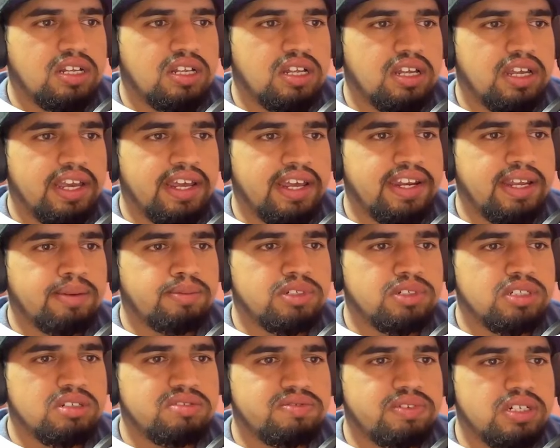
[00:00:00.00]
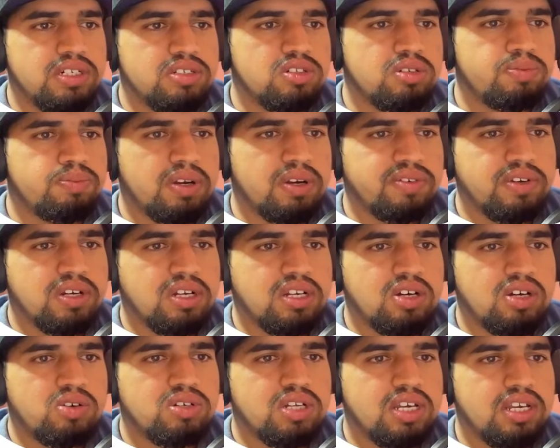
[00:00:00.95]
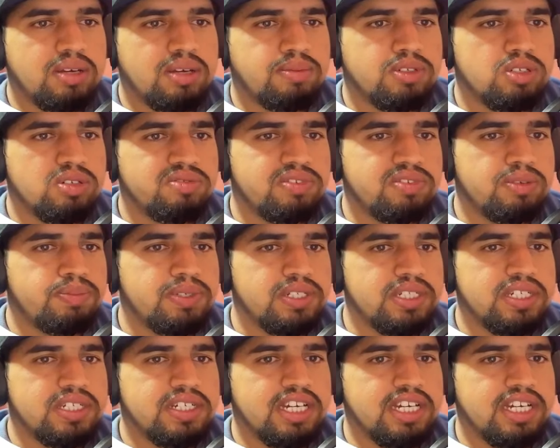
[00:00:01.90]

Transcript: An Amazon Virtual Private Cloud Amazon VPC